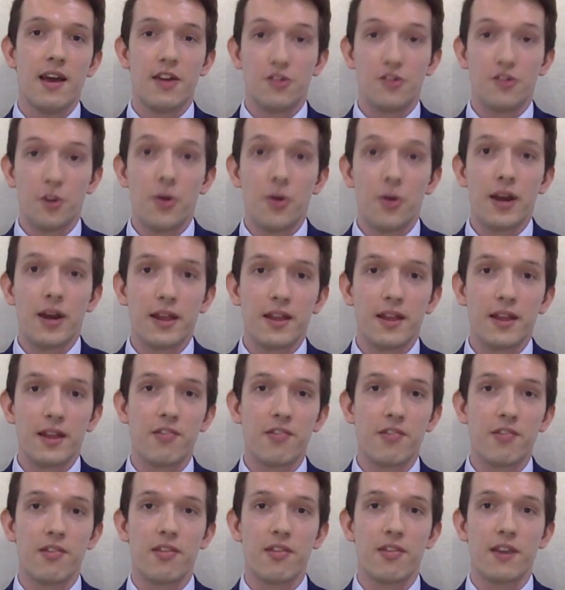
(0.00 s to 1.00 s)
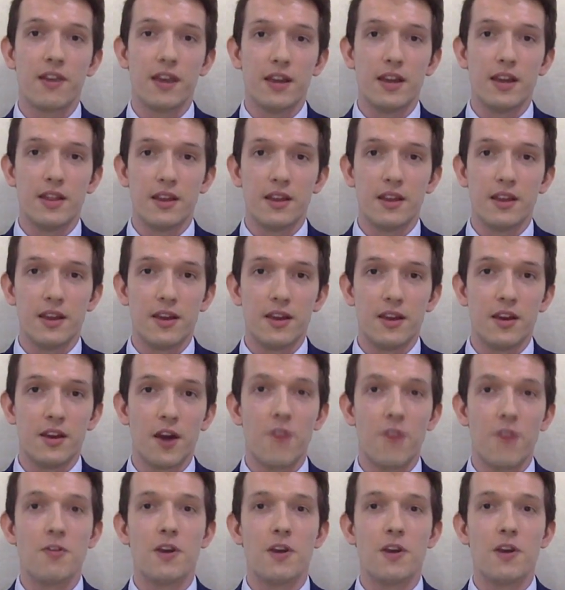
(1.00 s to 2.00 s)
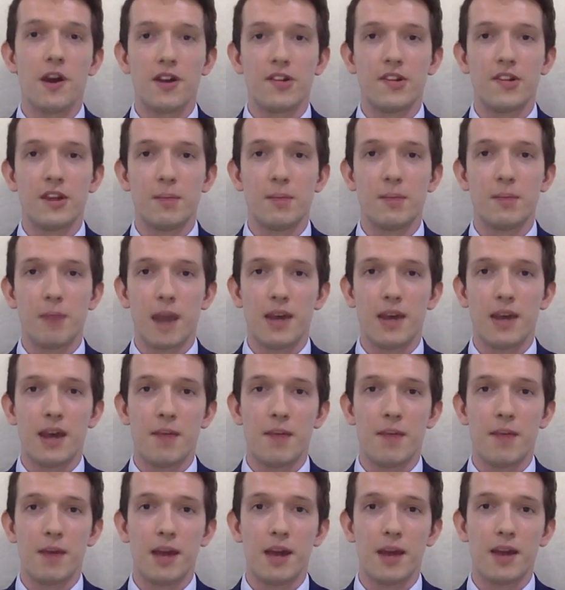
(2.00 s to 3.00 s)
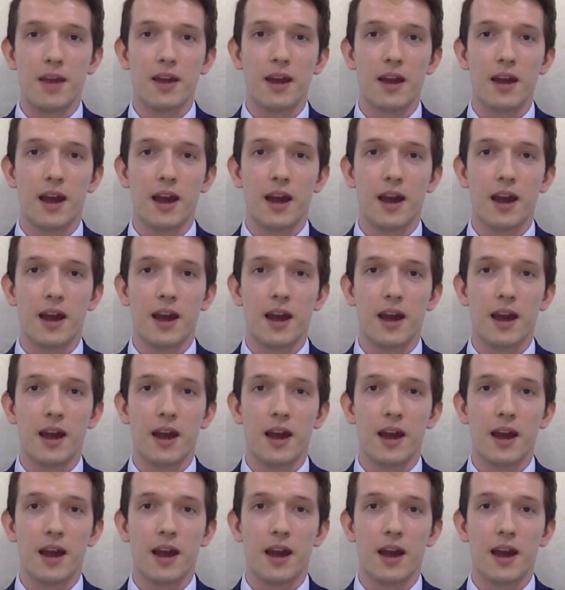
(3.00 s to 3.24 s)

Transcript: during this the, the COVID 19 pandemic,